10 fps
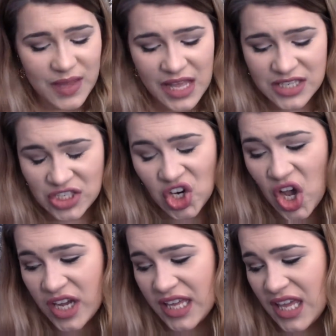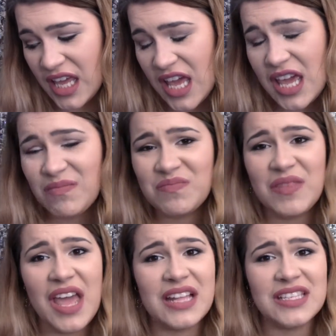It's chalky.
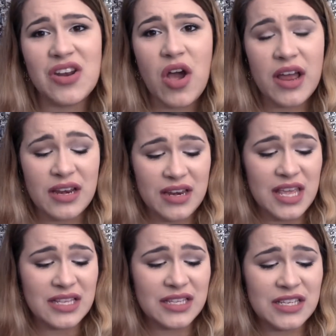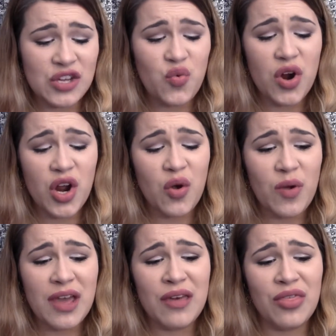It's not easy to work
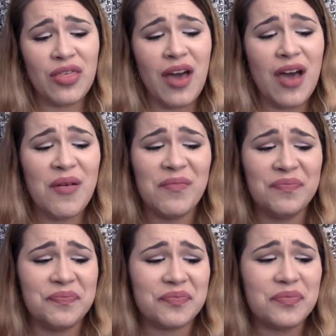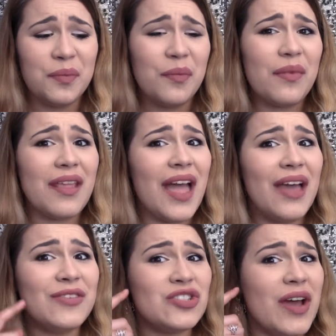with. Um,
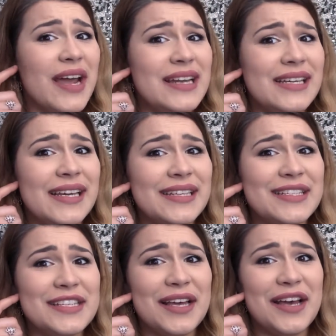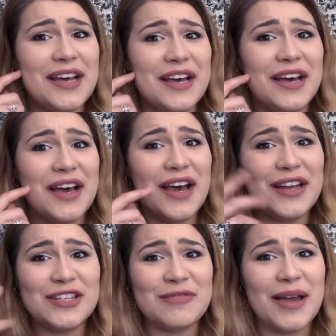I've tried it uh,
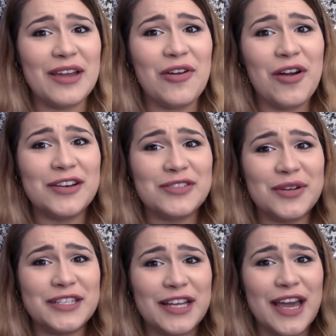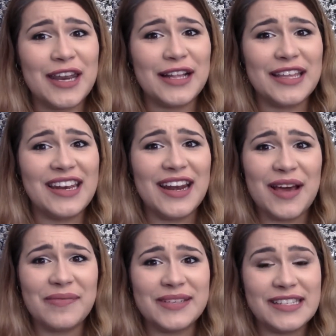under my contour to kind of clean it
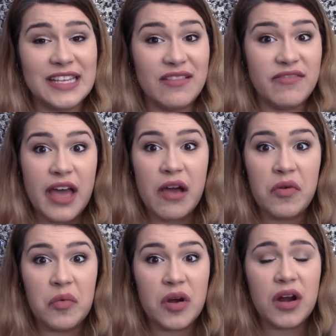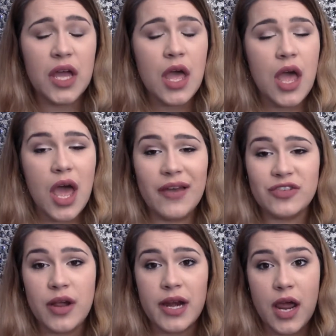up to see if that would work. I've
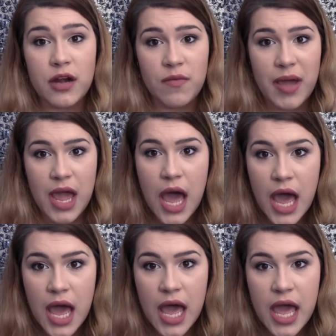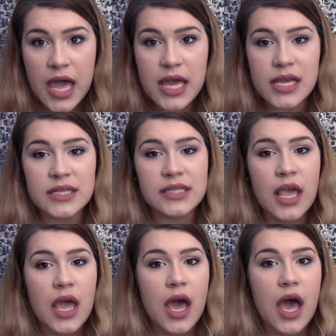tried it under my eyes.
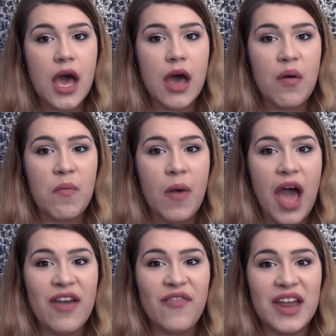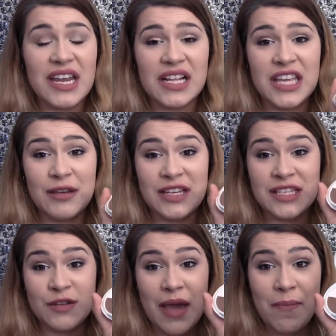Um, I find it
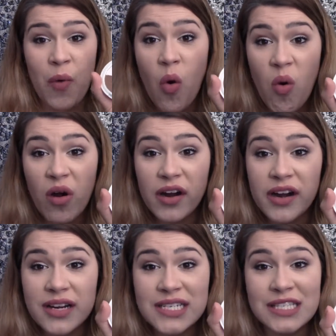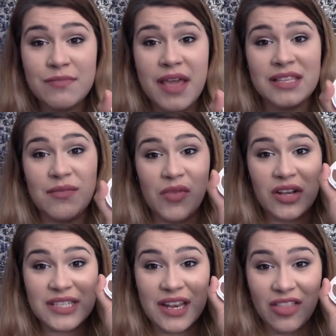clings to my pores, makes them
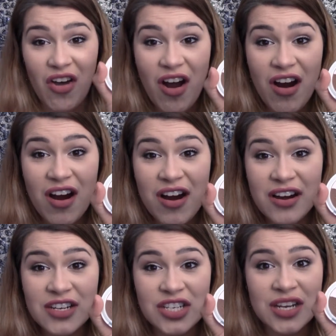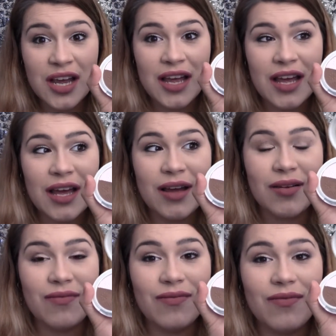look enlarged.
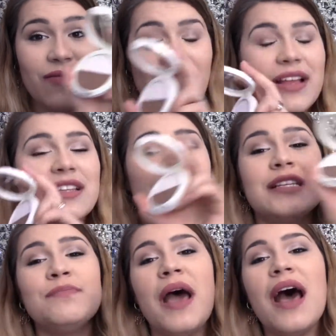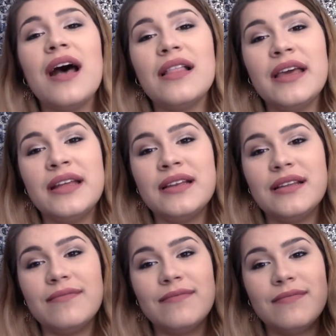This palette,
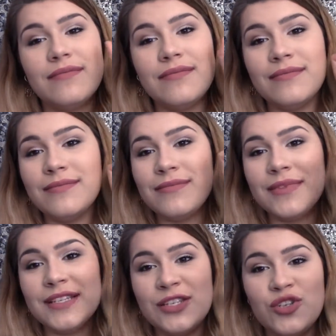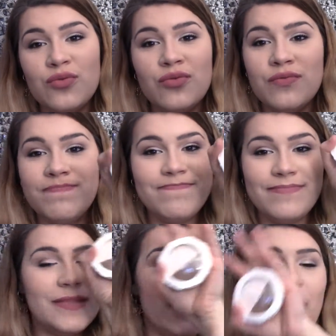just do
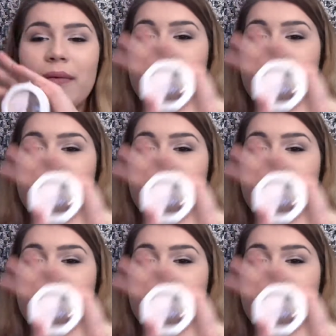no,